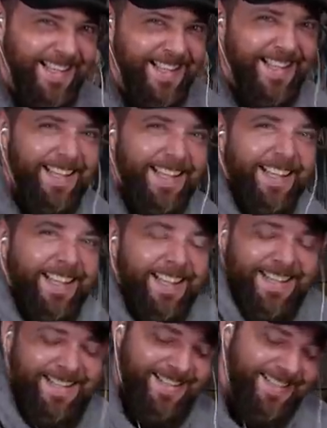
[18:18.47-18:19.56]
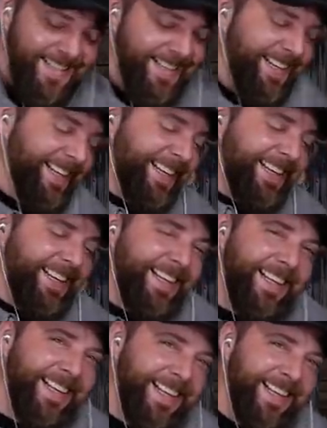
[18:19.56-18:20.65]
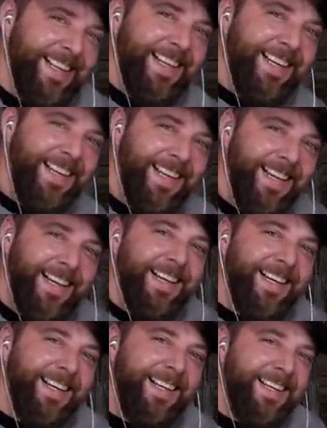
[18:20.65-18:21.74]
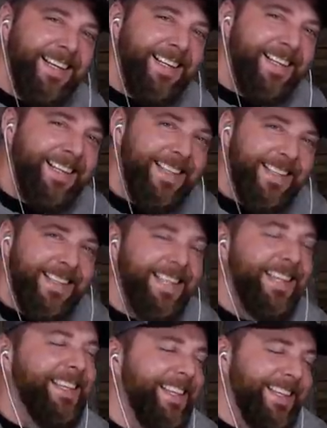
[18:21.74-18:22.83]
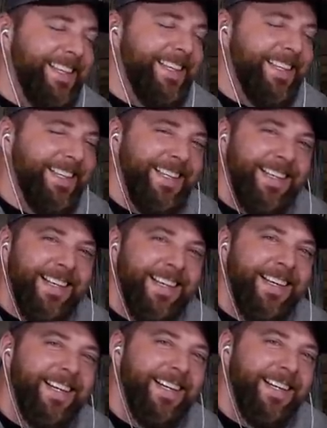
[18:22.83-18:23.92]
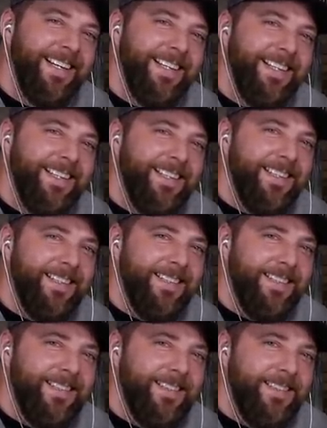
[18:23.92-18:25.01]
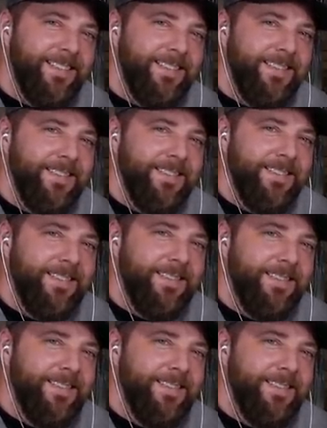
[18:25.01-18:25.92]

(not speaking)